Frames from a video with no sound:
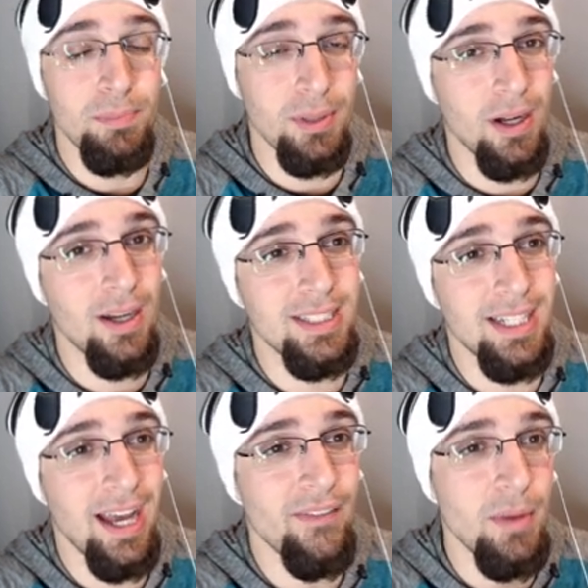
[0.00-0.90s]
But honestly,
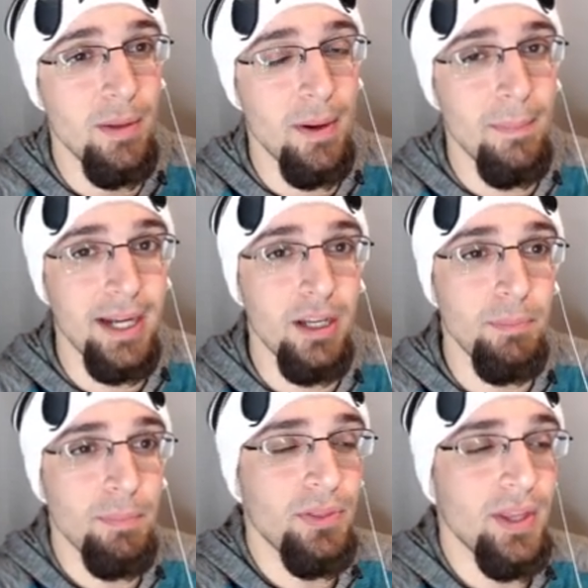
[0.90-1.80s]
I haven't made my mind up
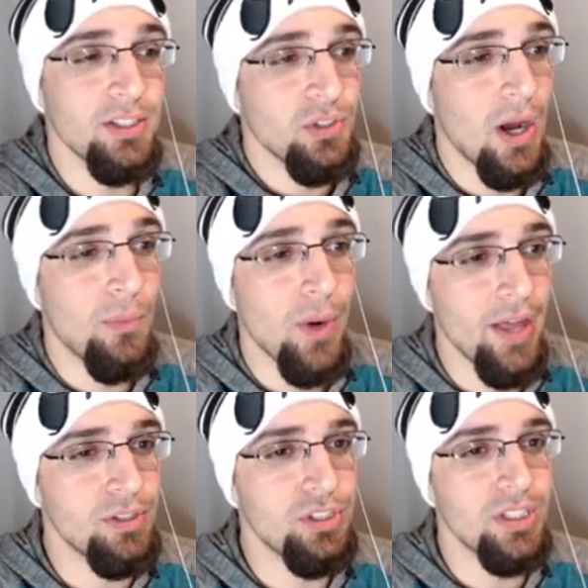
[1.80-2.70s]
about that, so I'd
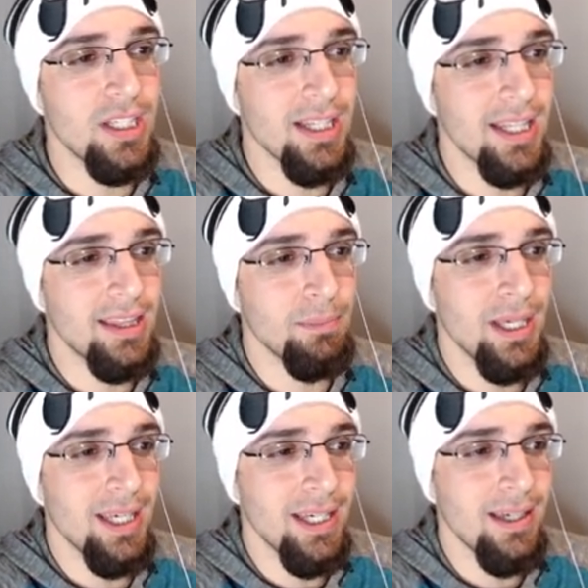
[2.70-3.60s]
rather just let them
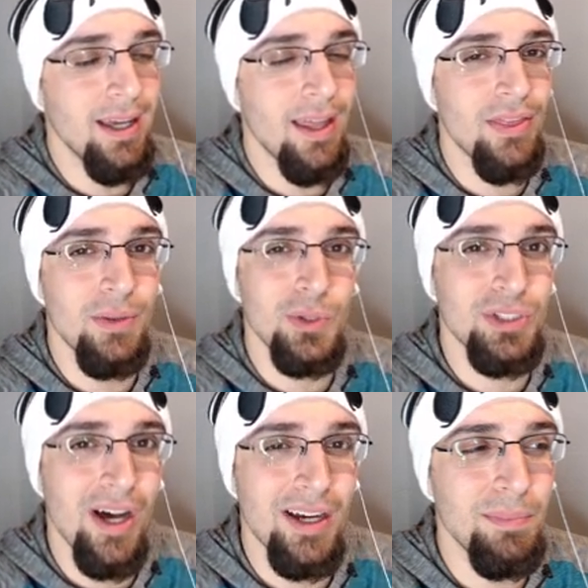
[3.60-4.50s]
hit and then we'll
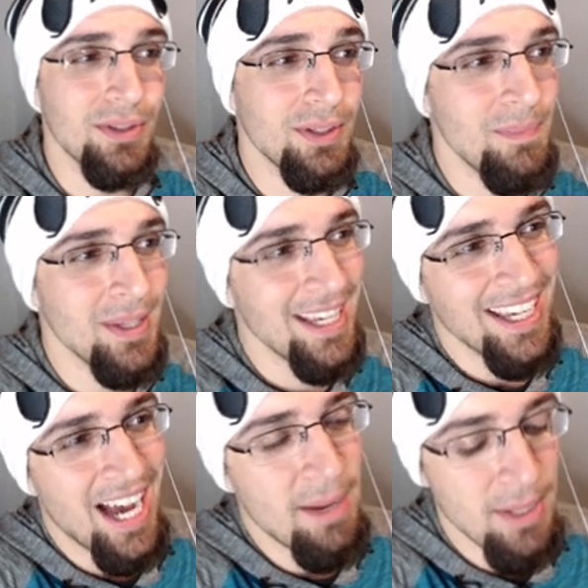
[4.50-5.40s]
talk about them.
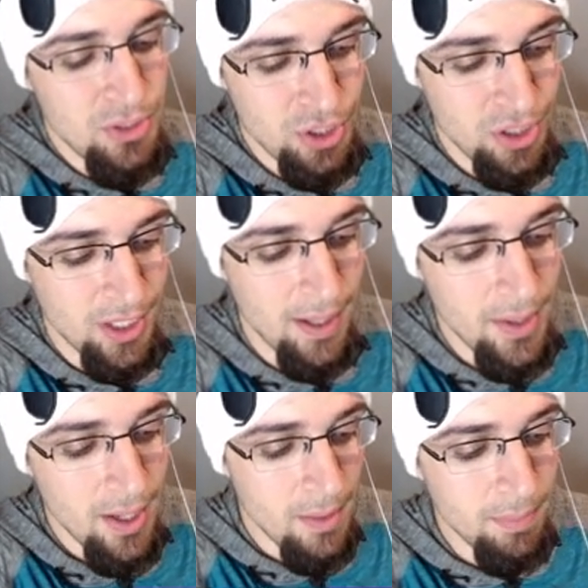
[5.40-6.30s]
I'm not too sure yet.
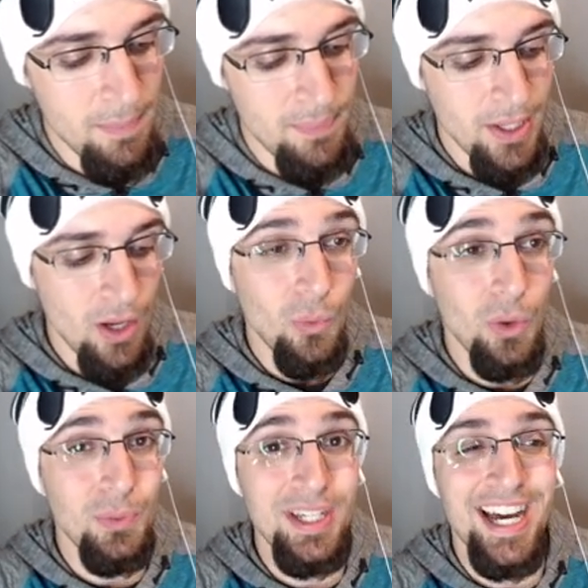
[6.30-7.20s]
But
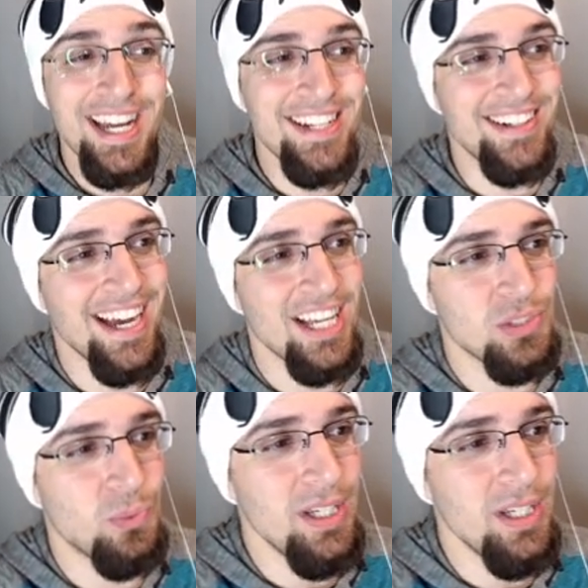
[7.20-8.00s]
what do we got here, guys?